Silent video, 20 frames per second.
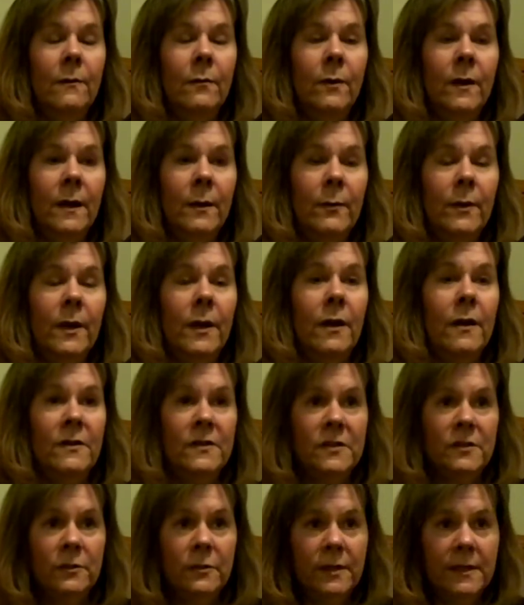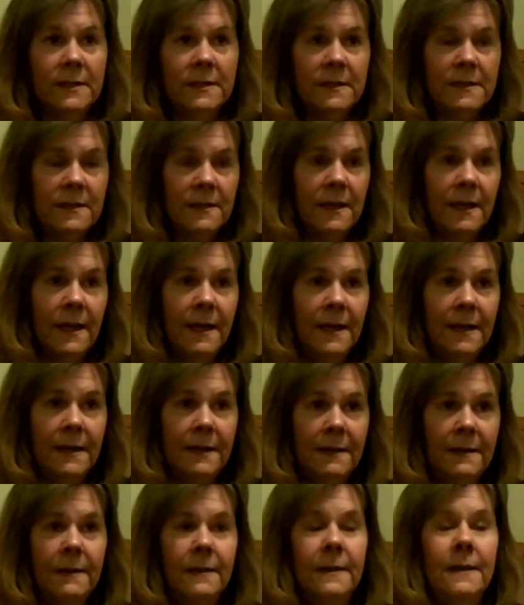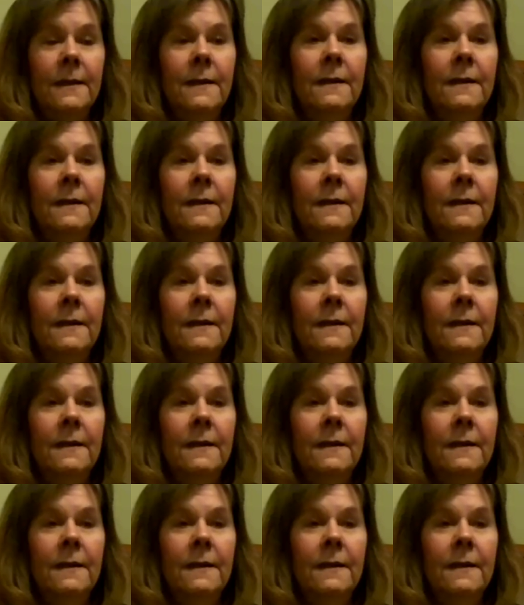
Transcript: where we all stood inside